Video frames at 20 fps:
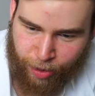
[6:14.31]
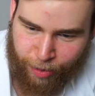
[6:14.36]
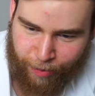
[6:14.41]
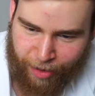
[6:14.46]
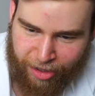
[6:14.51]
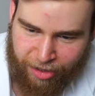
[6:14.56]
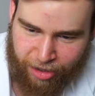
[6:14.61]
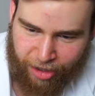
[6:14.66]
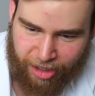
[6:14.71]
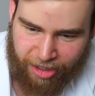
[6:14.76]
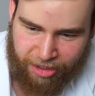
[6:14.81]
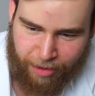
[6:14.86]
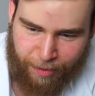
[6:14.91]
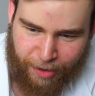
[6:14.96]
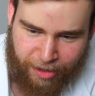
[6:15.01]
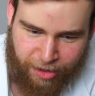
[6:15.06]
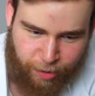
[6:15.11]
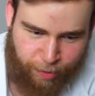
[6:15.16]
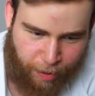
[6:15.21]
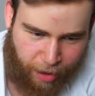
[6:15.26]
When will I start
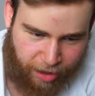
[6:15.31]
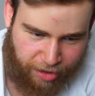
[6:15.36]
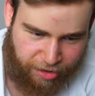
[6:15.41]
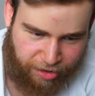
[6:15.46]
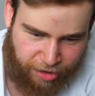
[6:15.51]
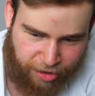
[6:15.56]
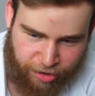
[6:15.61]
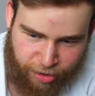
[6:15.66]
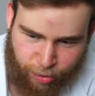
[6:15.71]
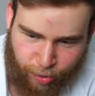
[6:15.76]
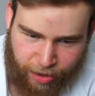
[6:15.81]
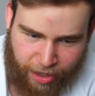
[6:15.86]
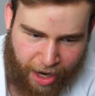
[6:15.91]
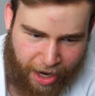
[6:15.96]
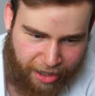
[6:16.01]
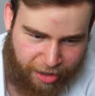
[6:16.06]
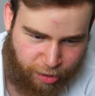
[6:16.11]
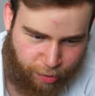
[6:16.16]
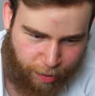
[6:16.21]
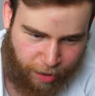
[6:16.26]
accepting sponsors? What kind of